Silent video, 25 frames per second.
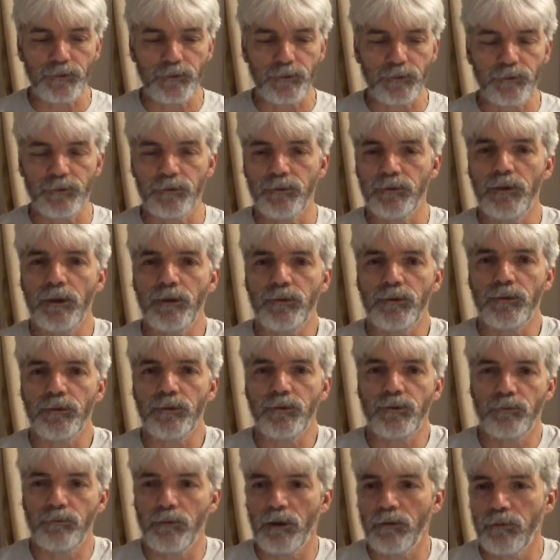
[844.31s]

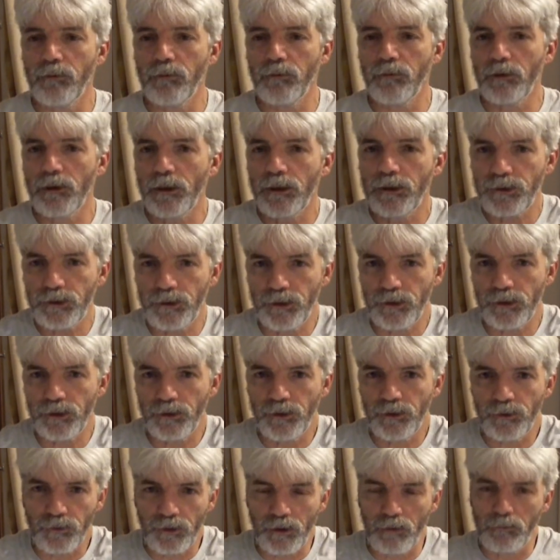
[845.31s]
this
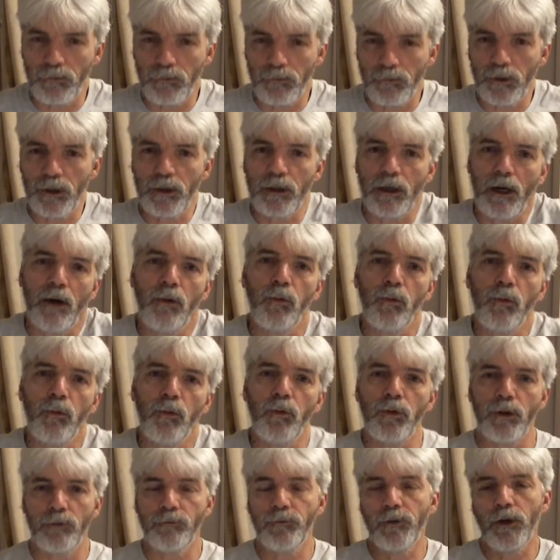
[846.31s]
revelation is coming
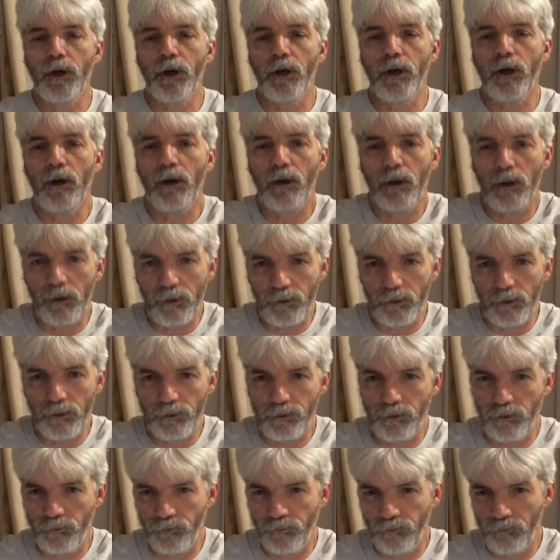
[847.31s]
out of the
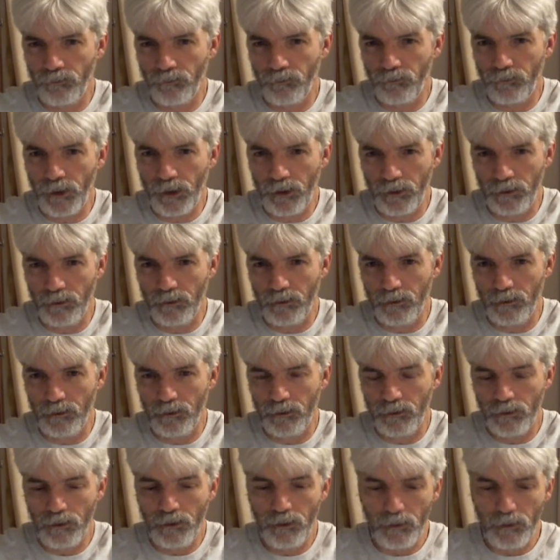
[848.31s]
heart of men,